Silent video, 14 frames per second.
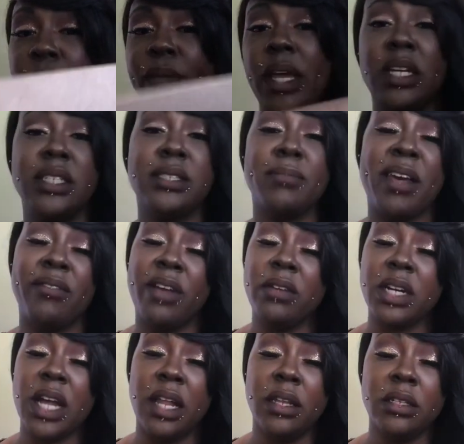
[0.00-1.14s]
pink is my
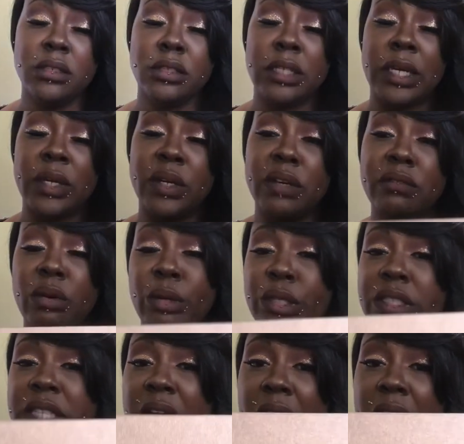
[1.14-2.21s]
favorite color. So, of course,